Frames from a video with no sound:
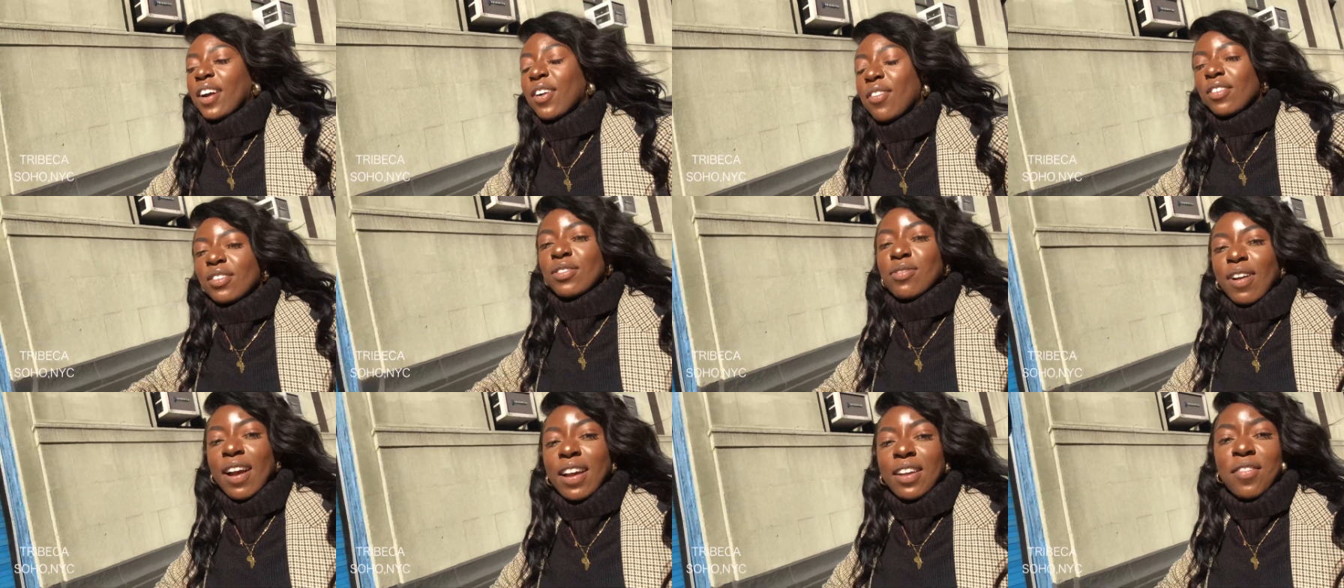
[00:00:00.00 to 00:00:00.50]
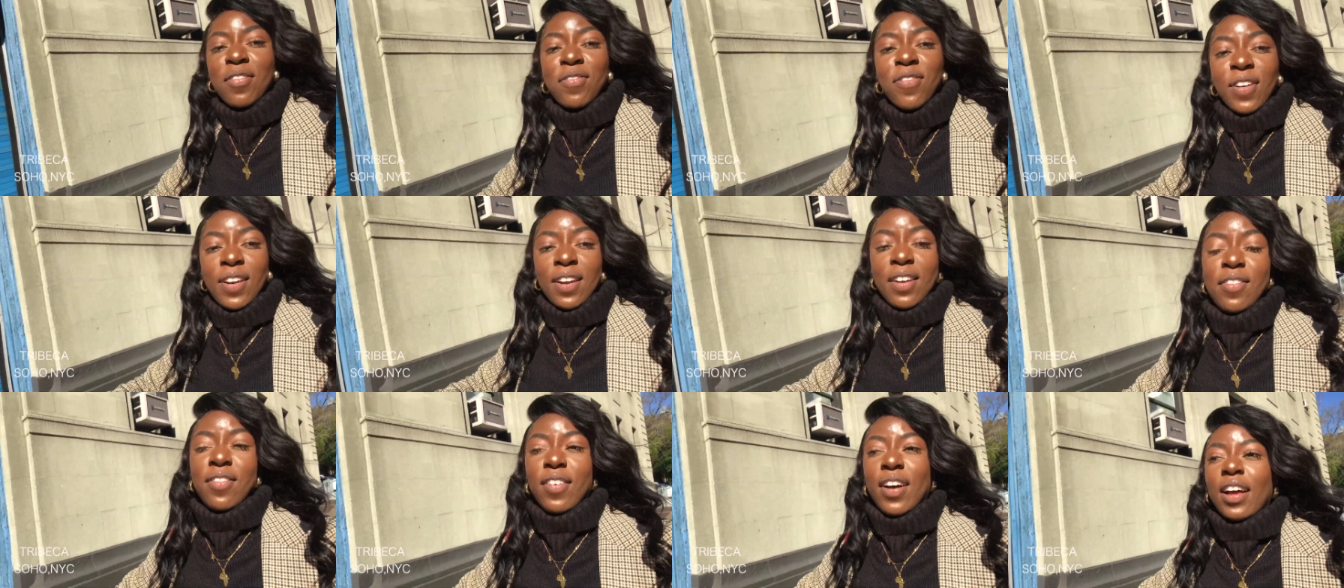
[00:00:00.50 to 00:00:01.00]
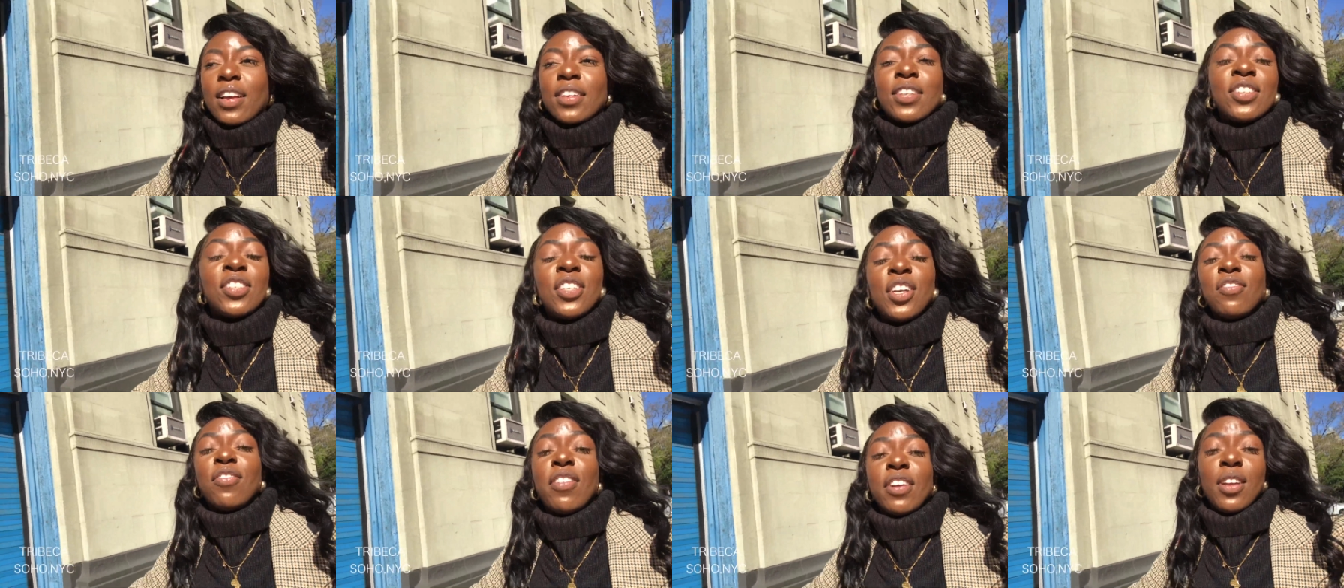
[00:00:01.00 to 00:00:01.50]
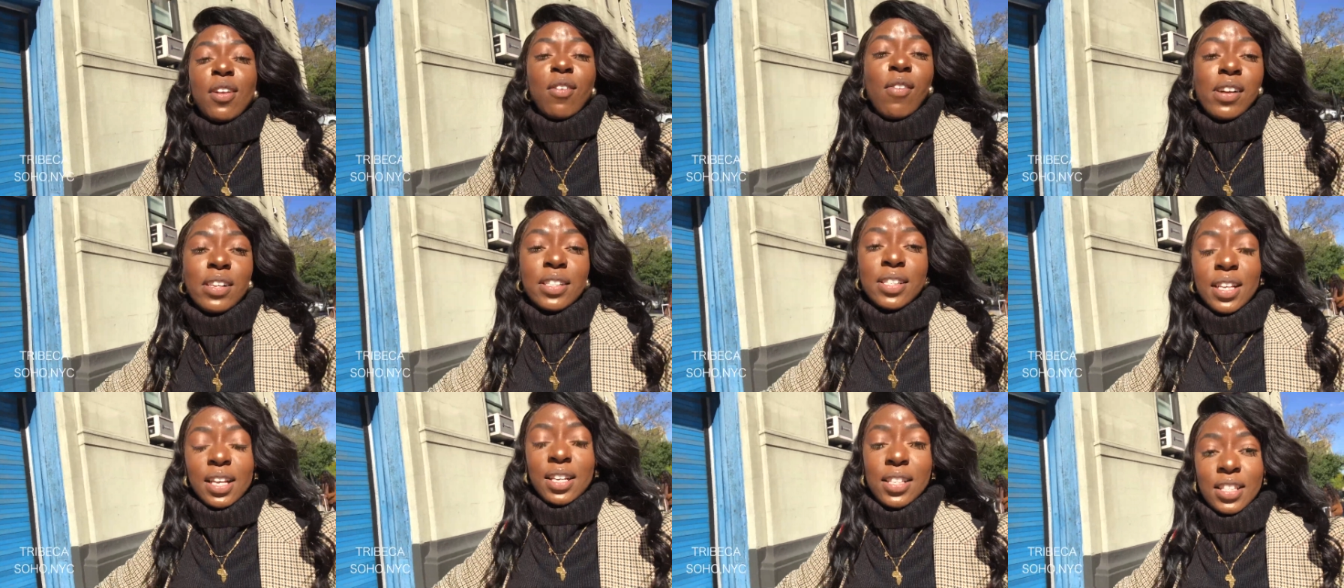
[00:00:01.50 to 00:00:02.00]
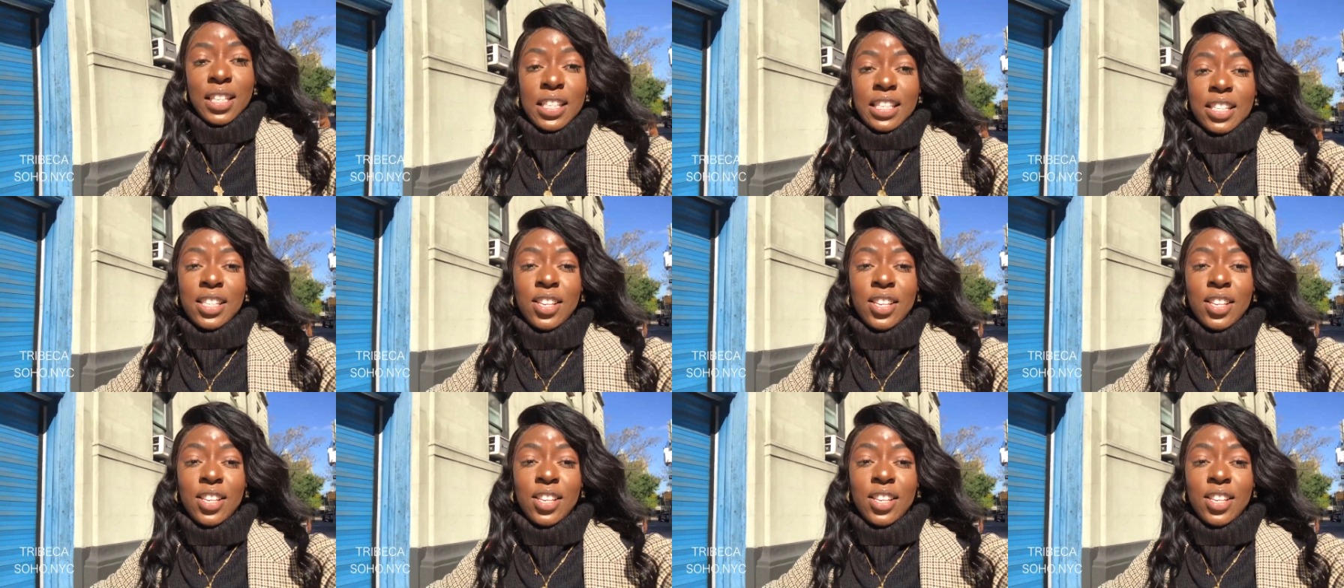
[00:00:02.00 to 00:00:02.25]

Ekua is right in front of us. She really wants us to